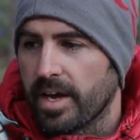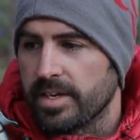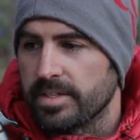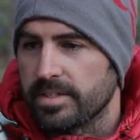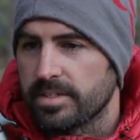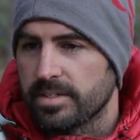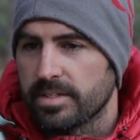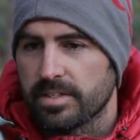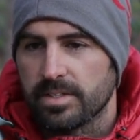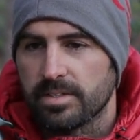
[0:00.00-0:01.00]
and
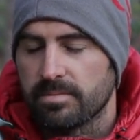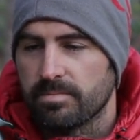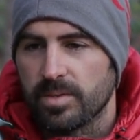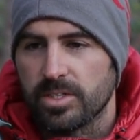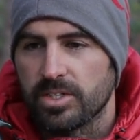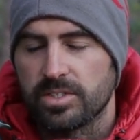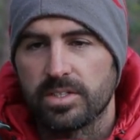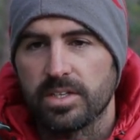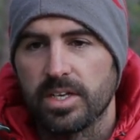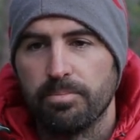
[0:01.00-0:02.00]

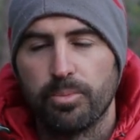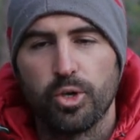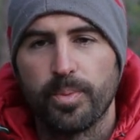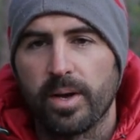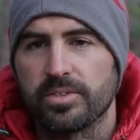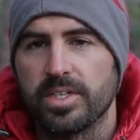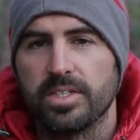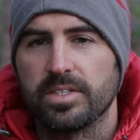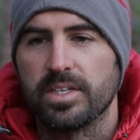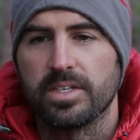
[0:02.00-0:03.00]
just in bluebell
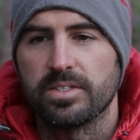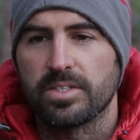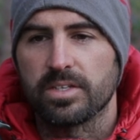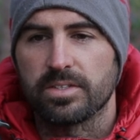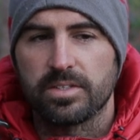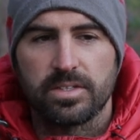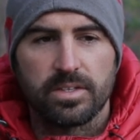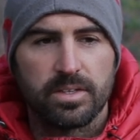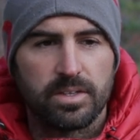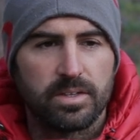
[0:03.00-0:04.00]
season it is just,
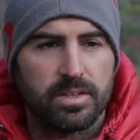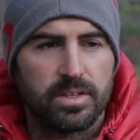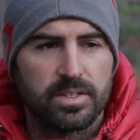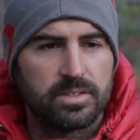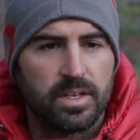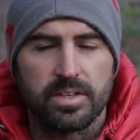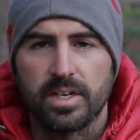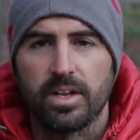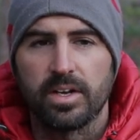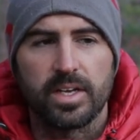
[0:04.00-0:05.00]
there's
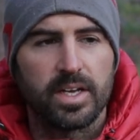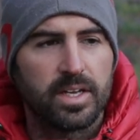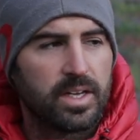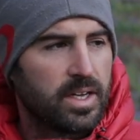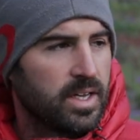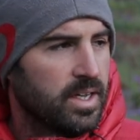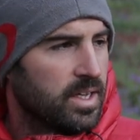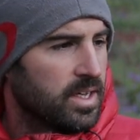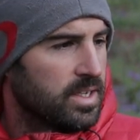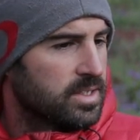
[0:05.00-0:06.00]
nothing like it.
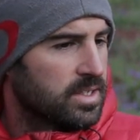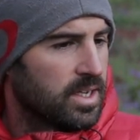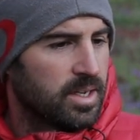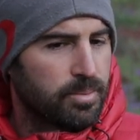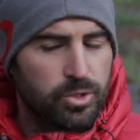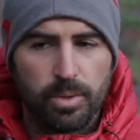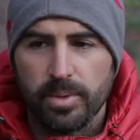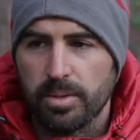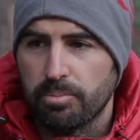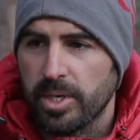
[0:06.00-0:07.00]
It's
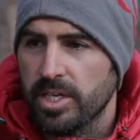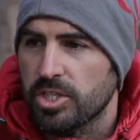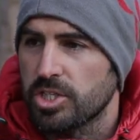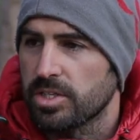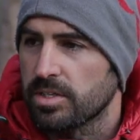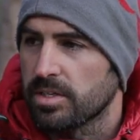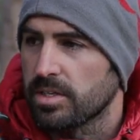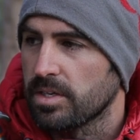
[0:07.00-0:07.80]
predominantly beach